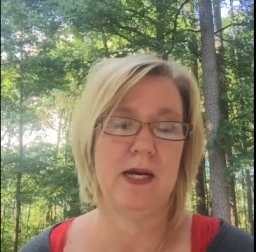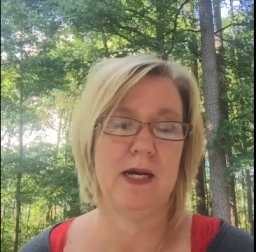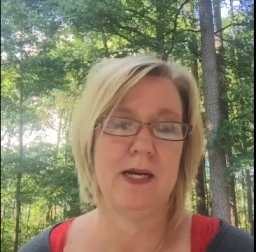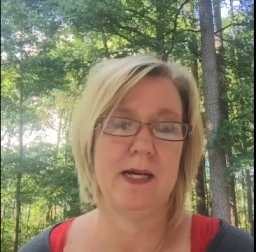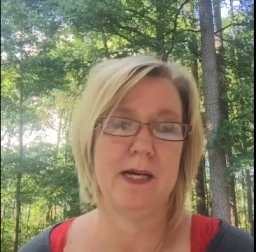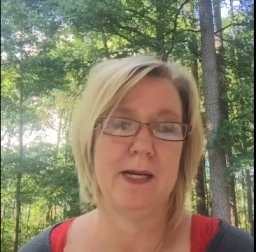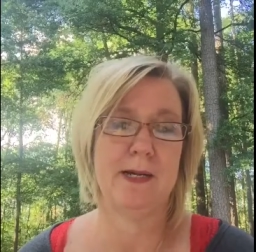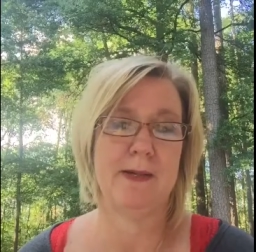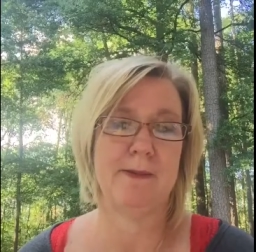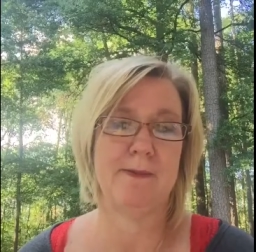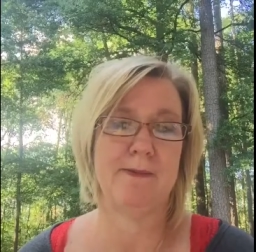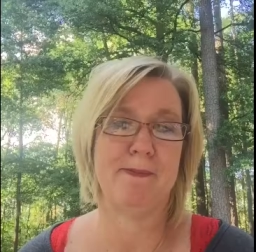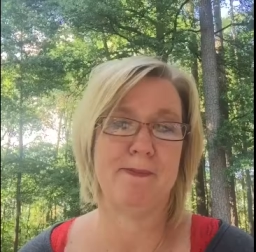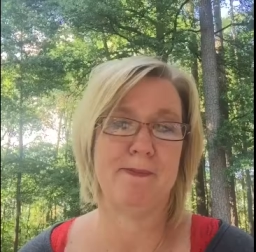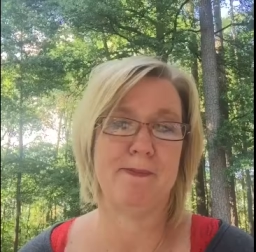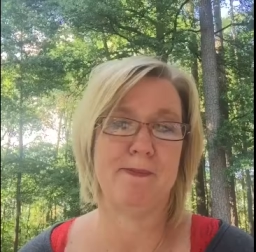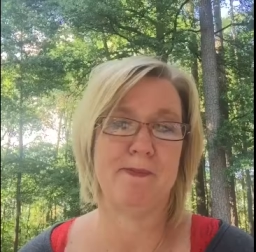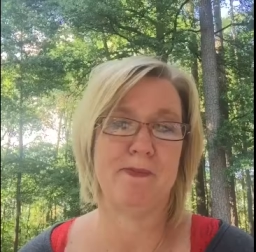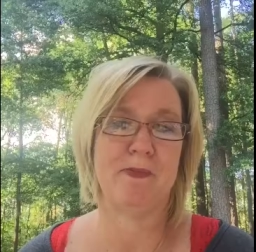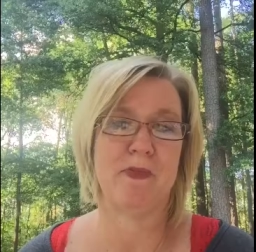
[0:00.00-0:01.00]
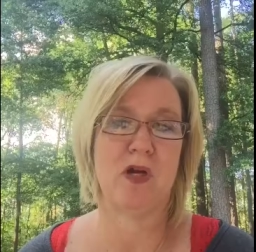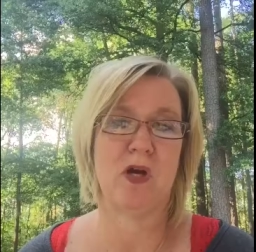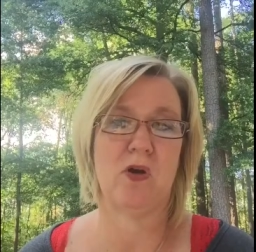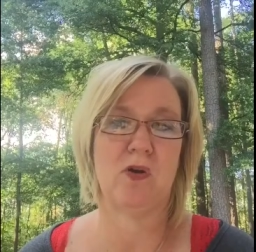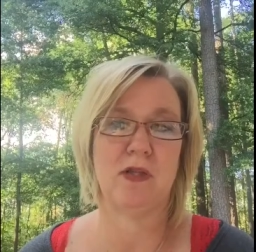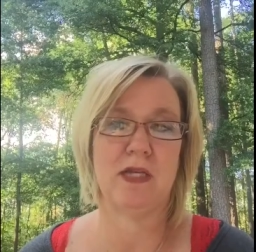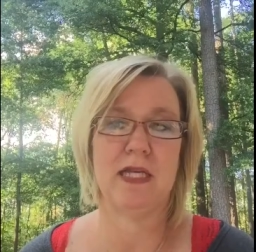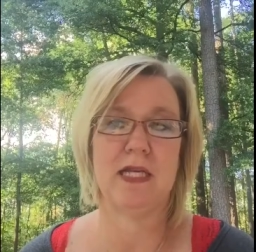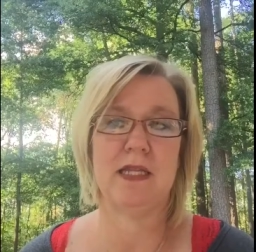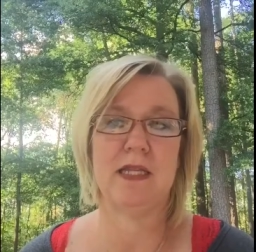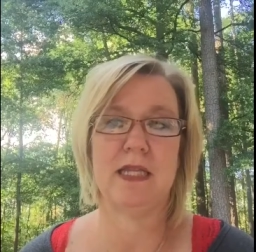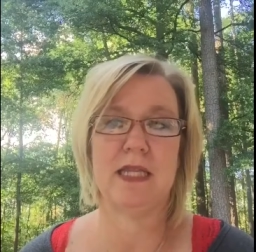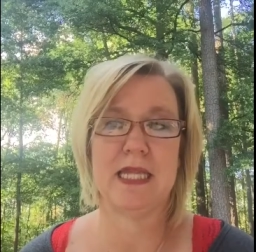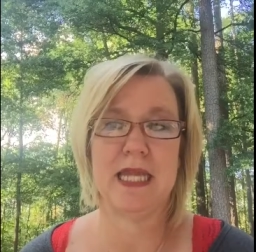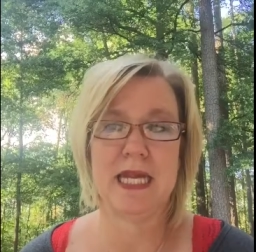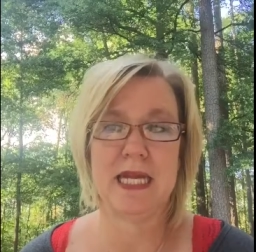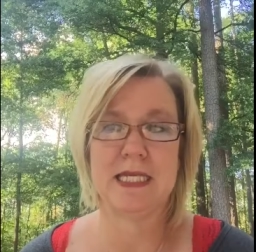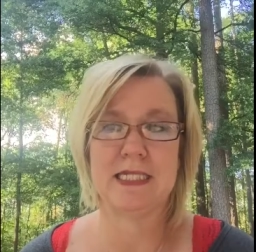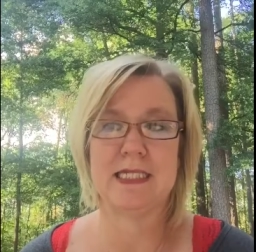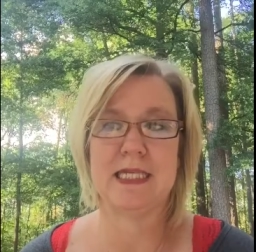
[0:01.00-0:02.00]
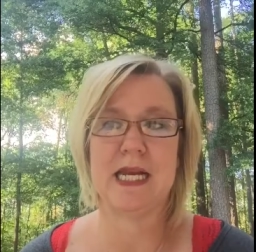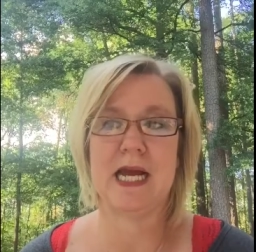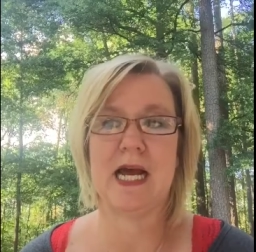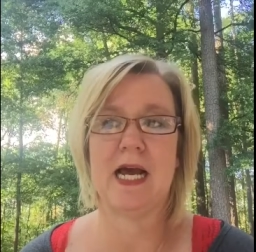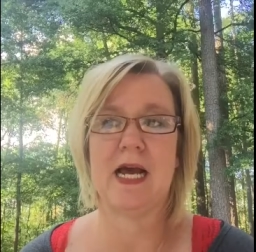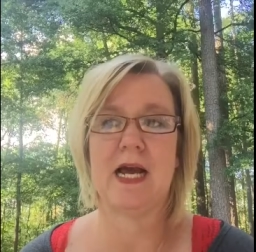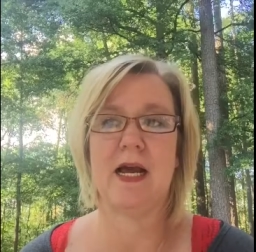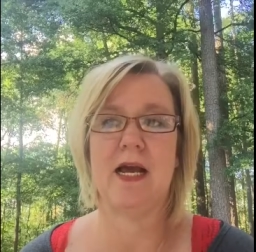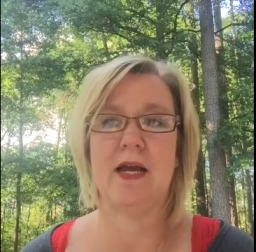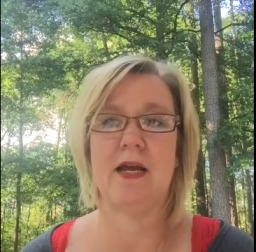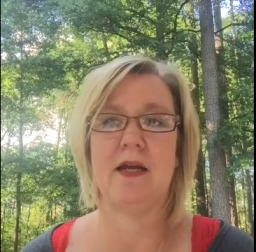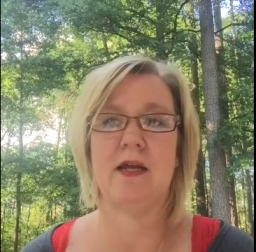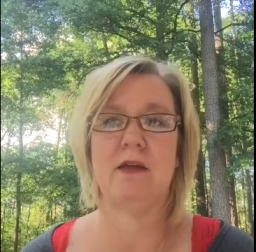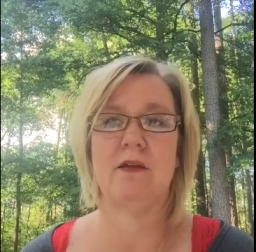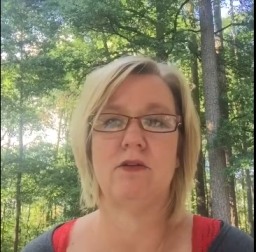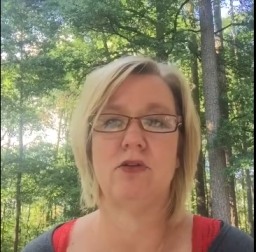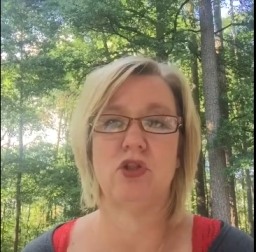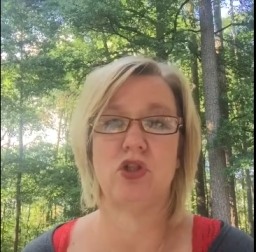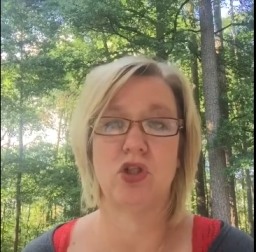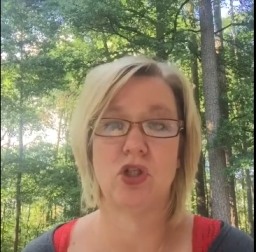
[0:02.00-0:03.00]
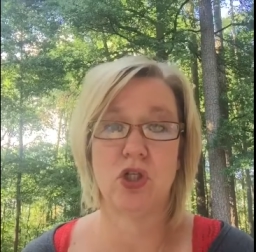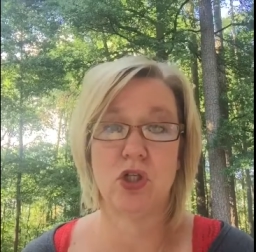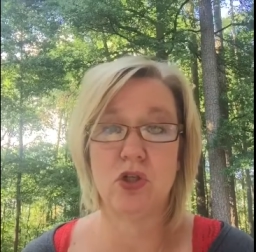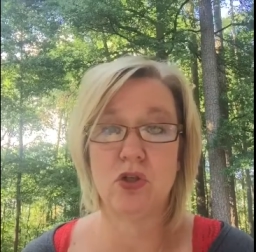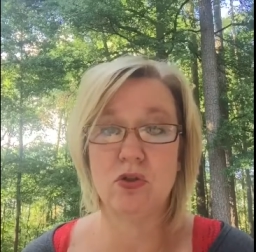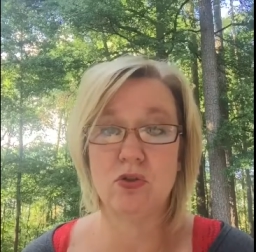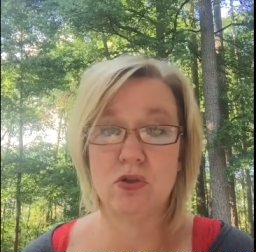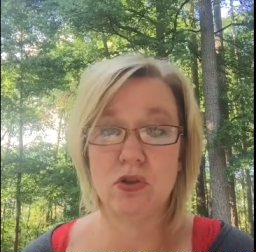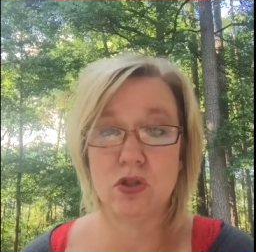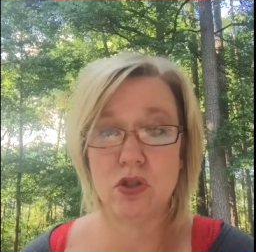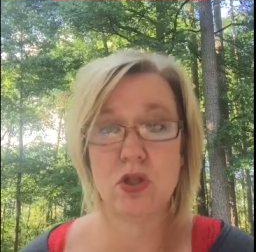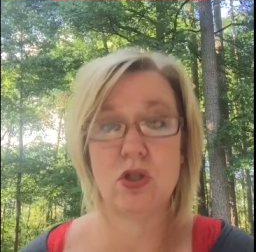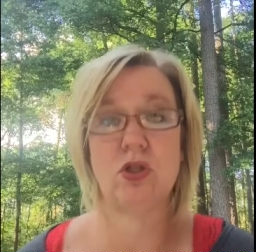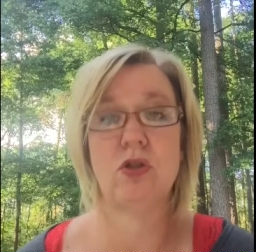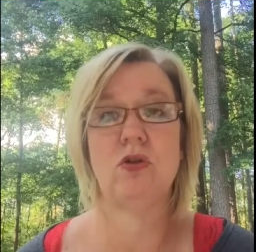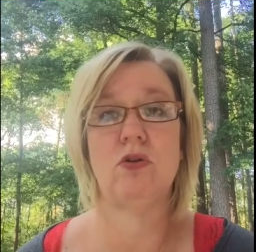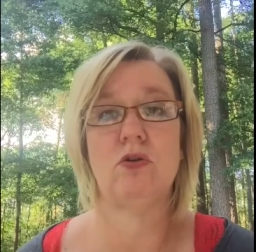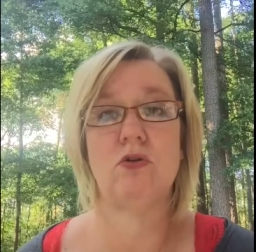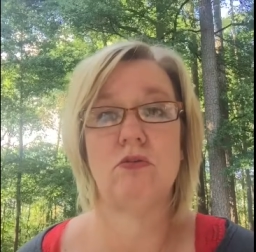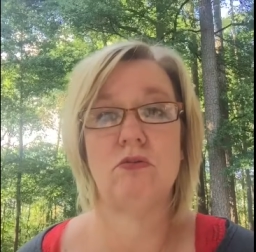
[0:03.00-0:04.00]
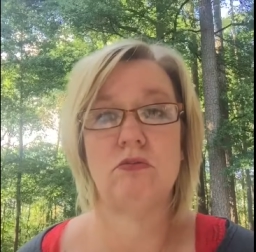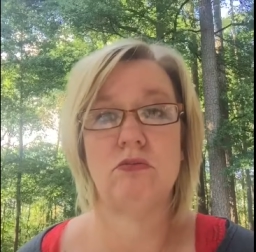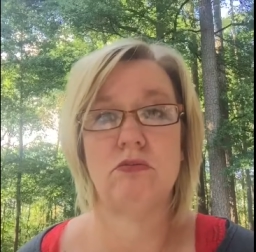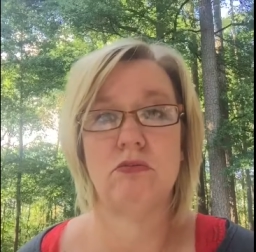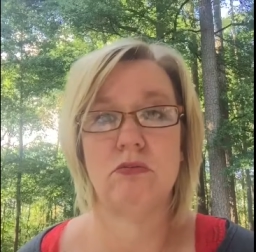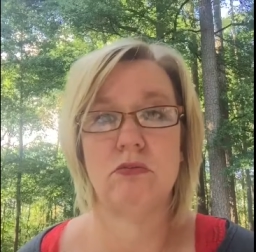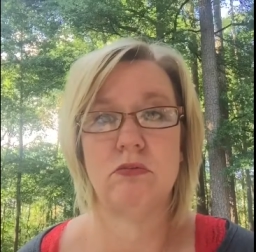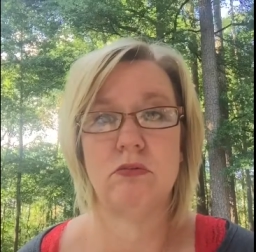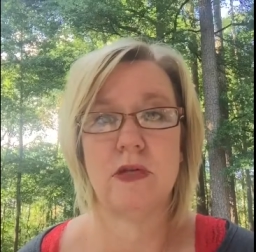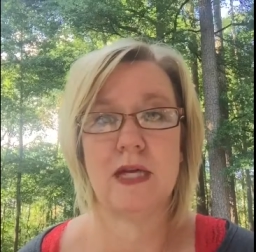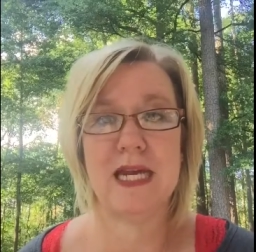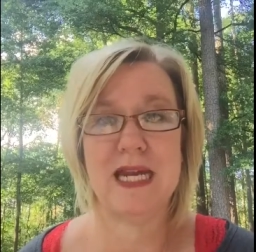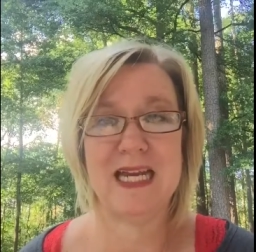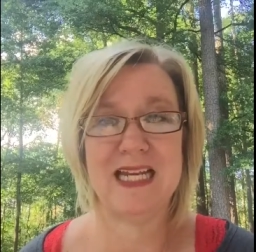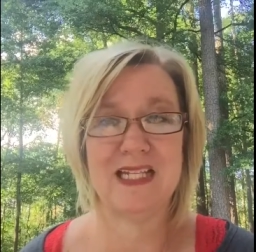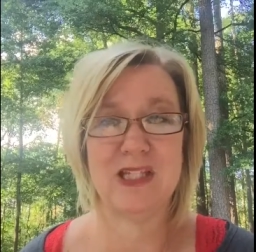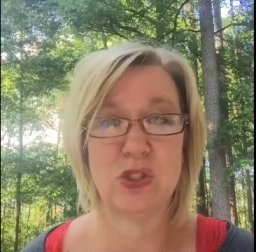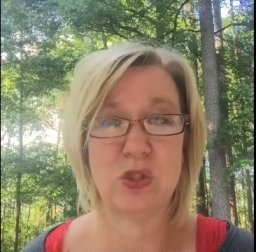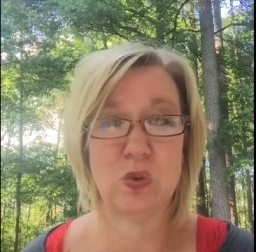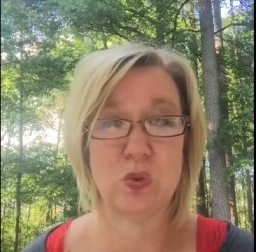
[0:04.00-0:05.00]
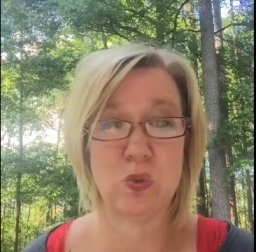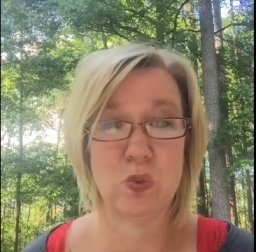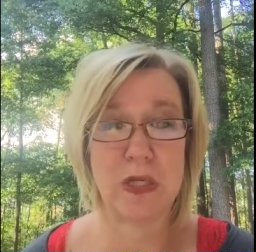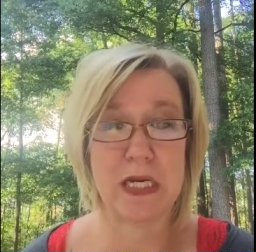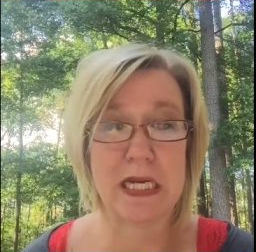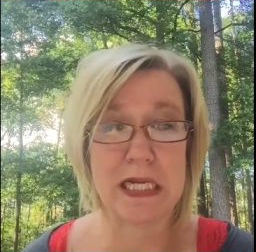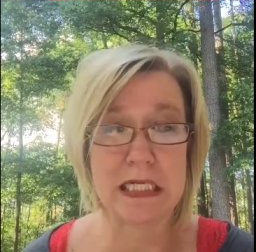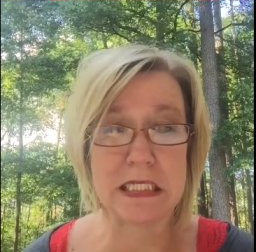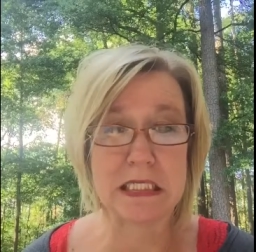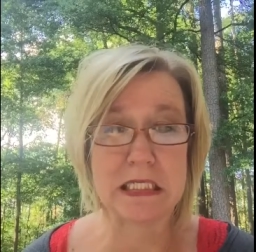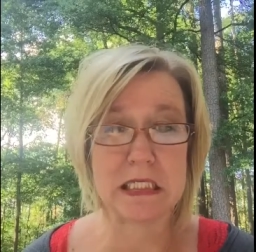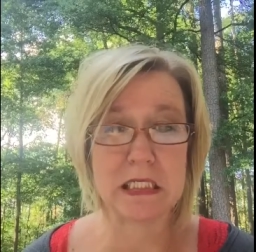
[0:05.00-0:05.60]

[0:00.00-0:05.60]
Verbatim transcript: Um, the only things that I choose to eat sweet